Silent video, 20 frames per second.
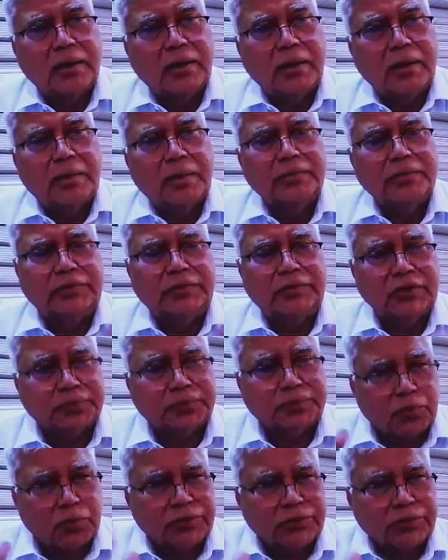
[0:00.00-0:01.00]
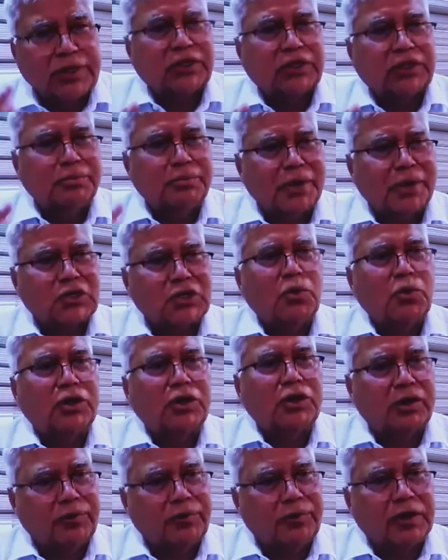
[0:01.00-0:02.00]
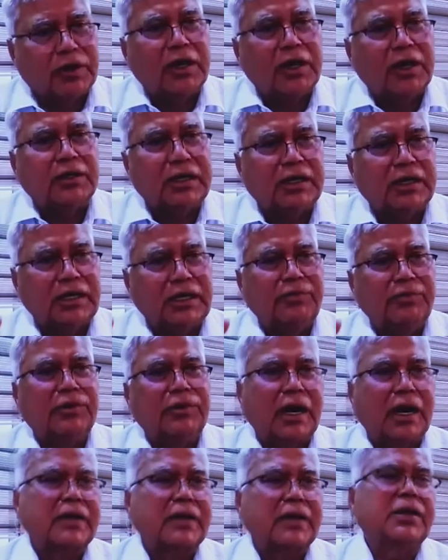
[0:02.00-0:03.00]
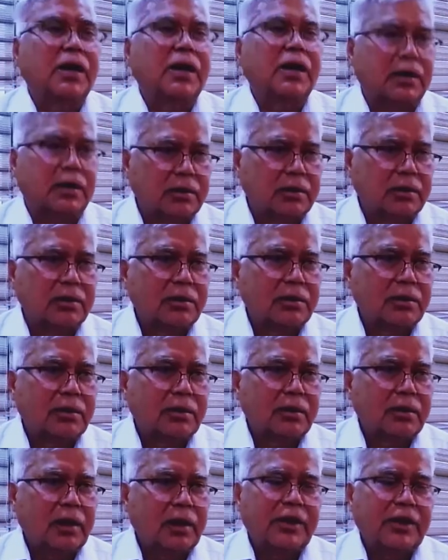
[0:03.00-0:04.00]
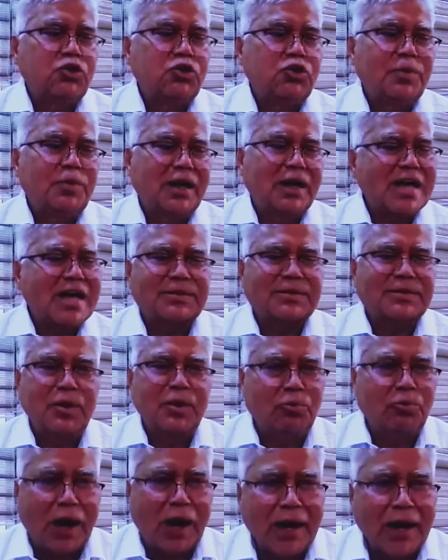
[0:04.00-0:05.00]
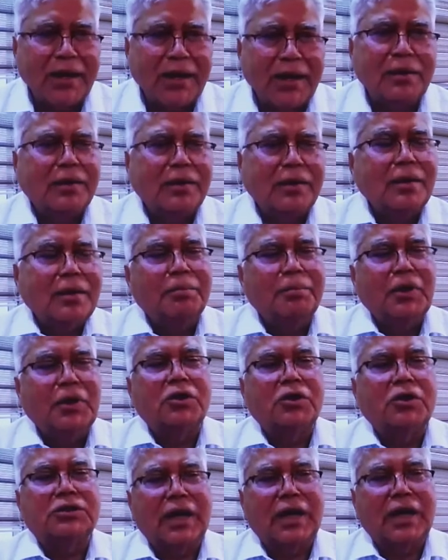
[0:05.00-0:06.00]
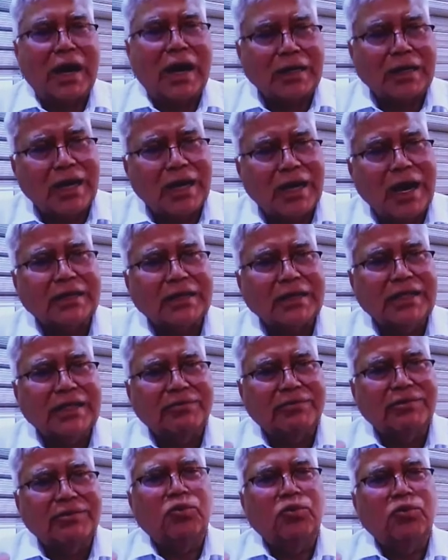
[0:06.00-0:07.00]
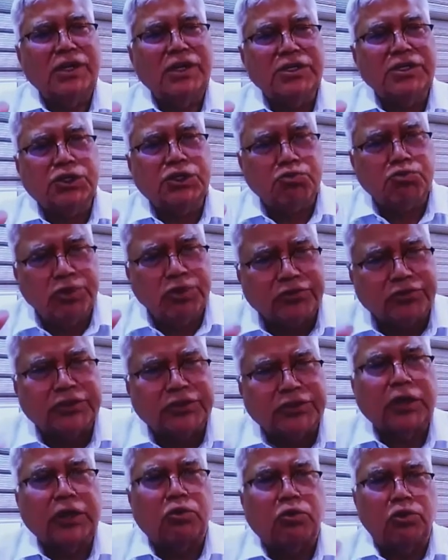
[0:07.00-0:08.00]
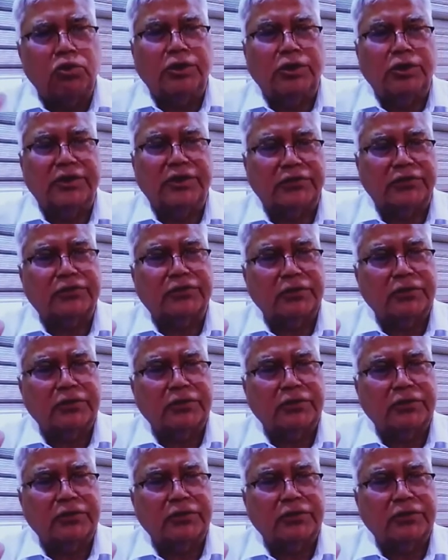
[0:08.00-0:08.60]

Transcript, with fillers: This project is much more difficult than even Aadhaar. And you may ask me why? Because in Aadhaar, there were only two stakeholders.